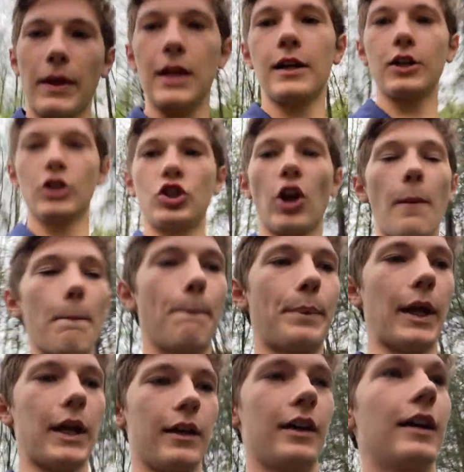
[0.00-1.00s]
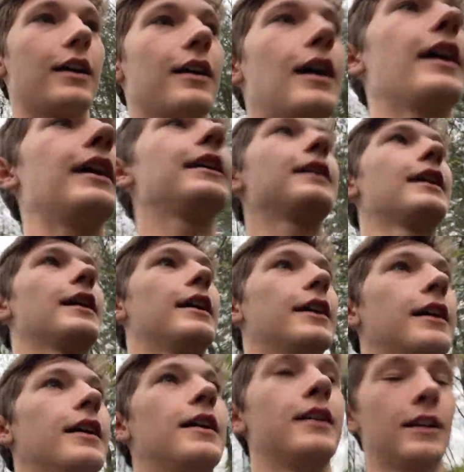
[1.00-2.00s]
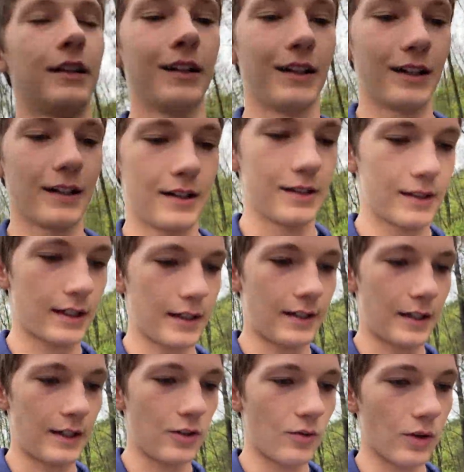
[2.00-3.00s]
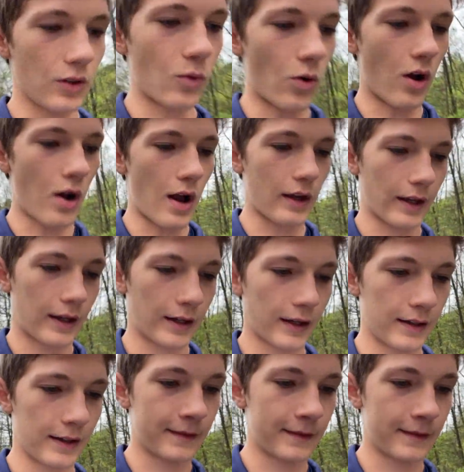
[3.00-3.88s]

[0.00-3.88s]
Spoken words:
and a jump. Hey, let's continue on the walk.